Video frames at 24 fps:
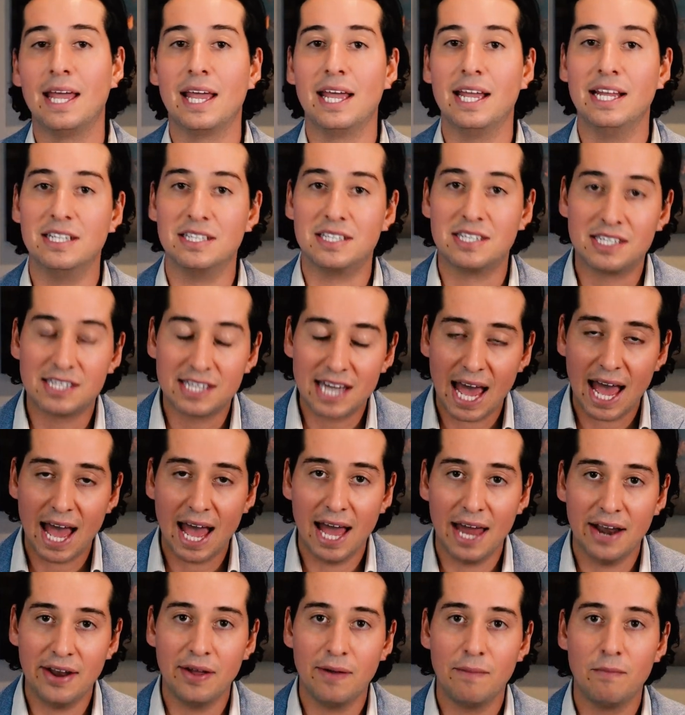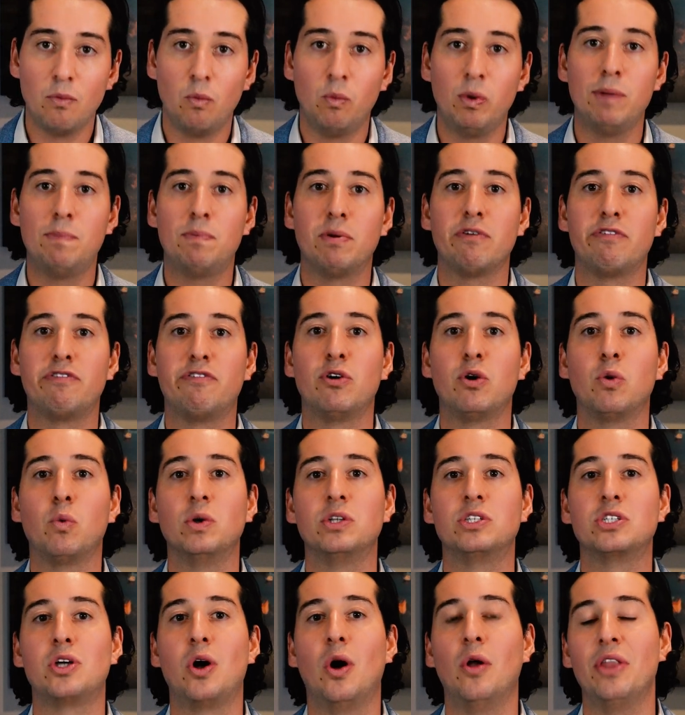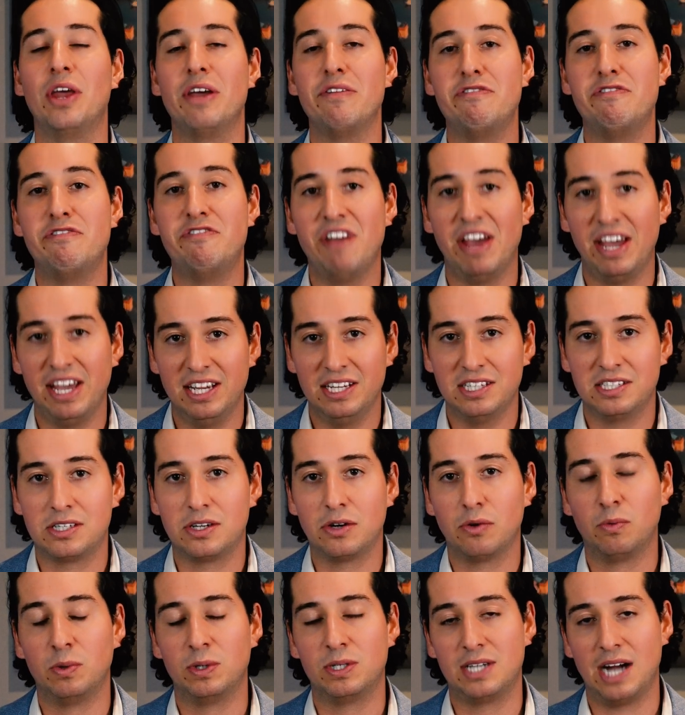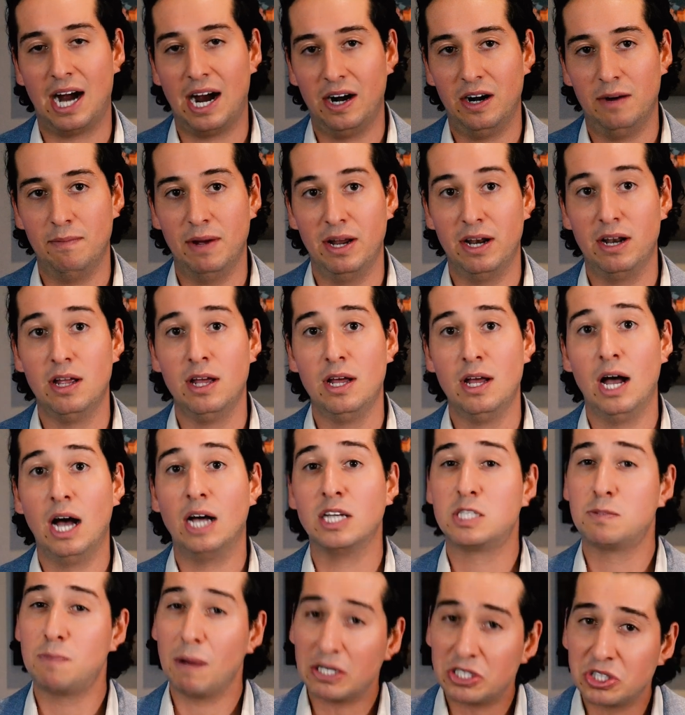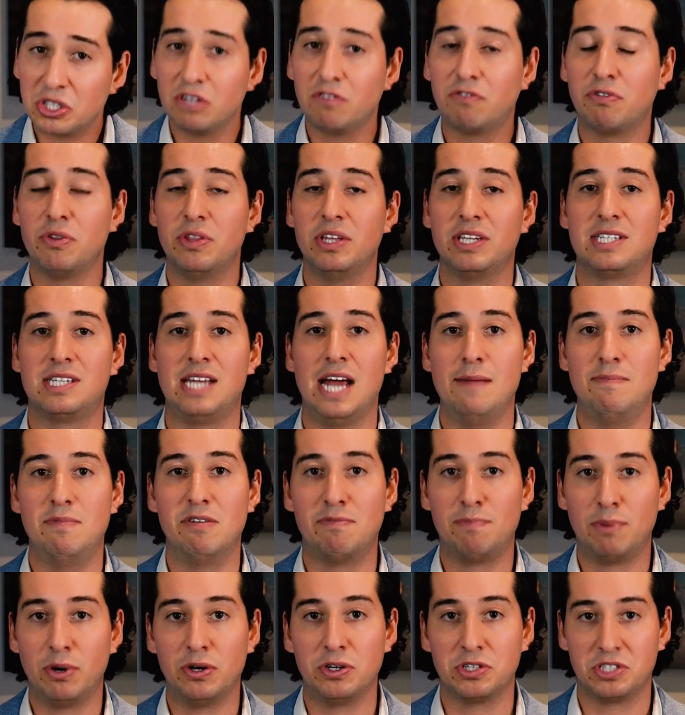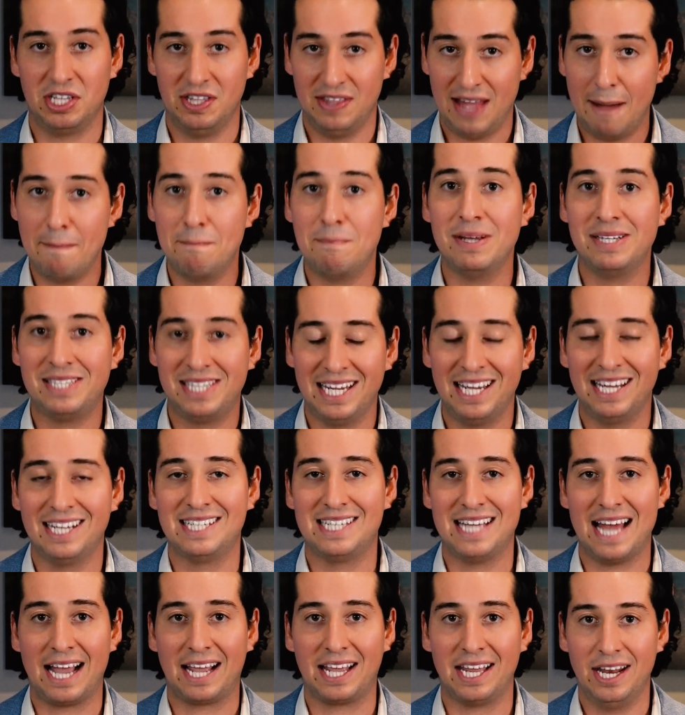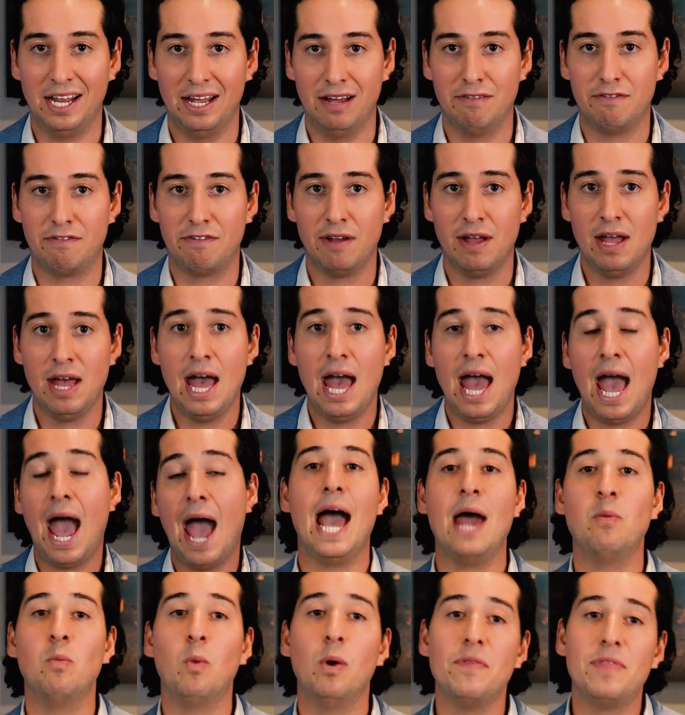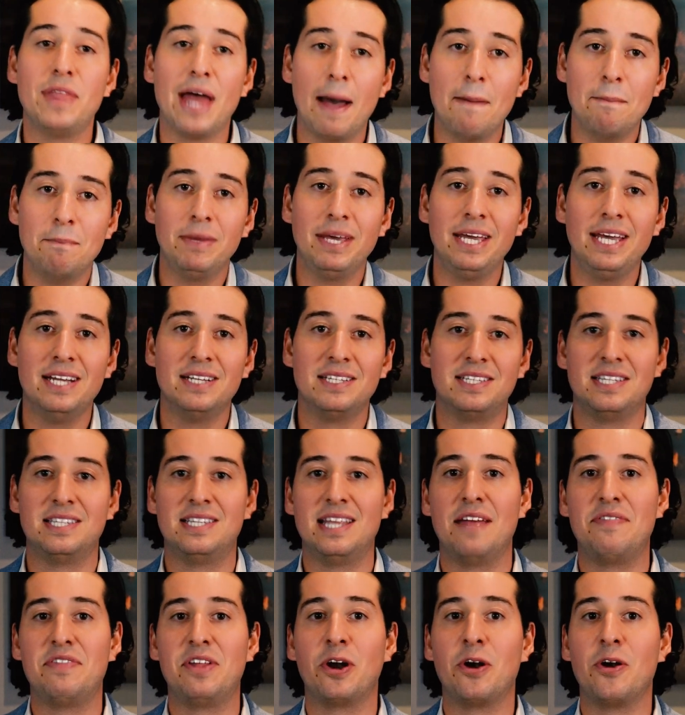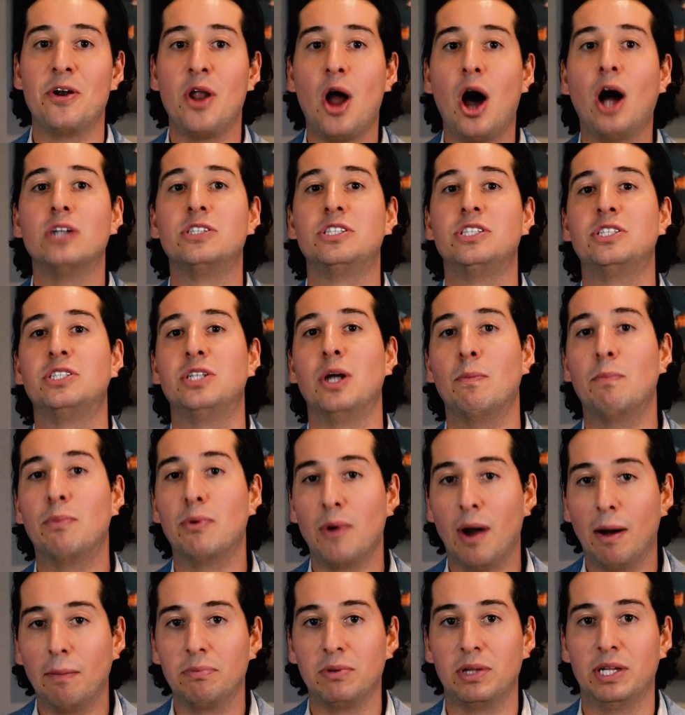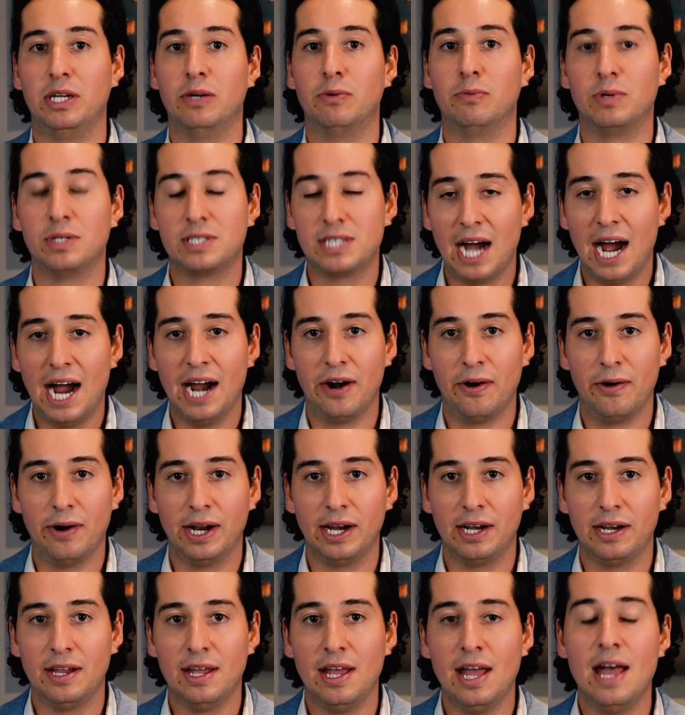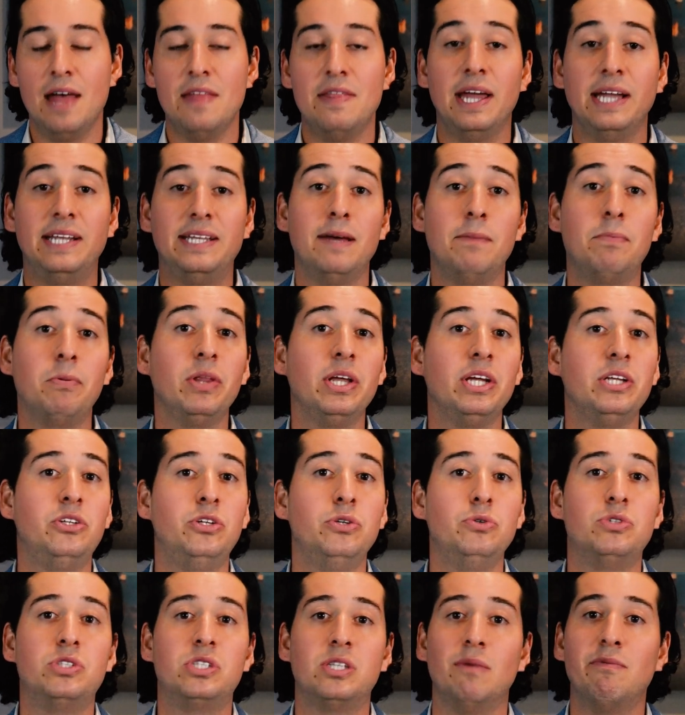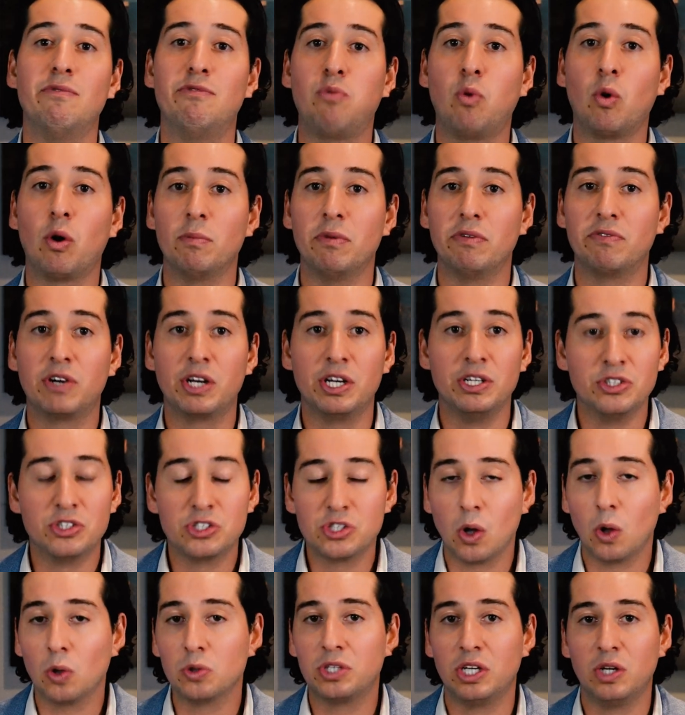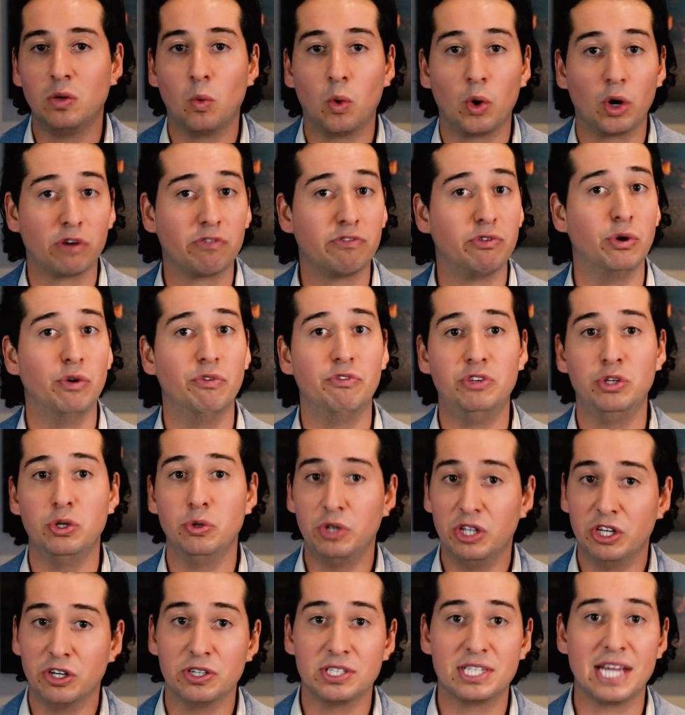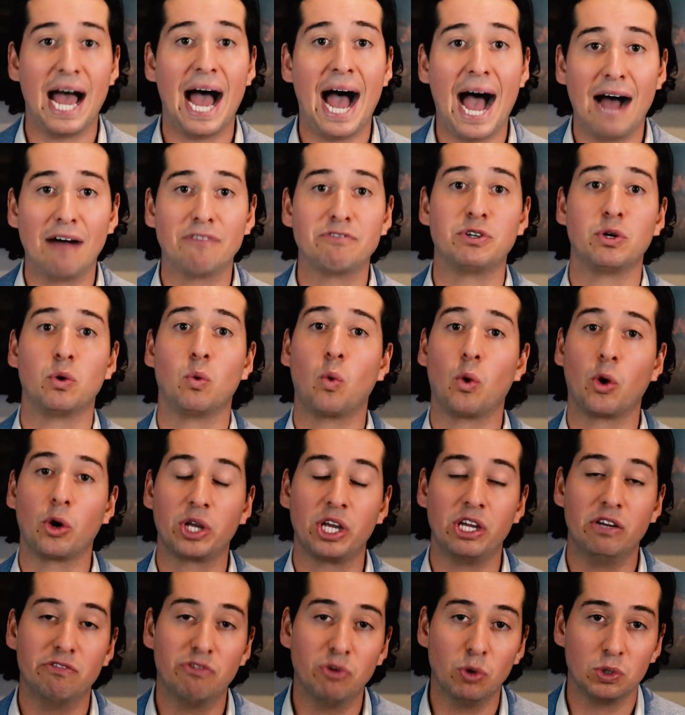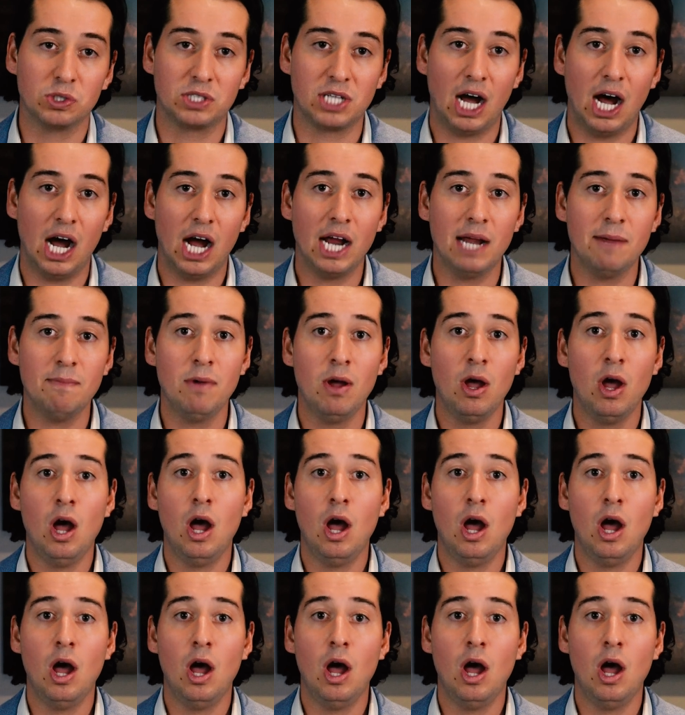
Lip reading: Instead, we prefer what's called a phased retirement, especially for this type of person, that busy executive. And what that means is that they're not just abruptly retiring. They typically do some form of consulting work for a few years after working full time,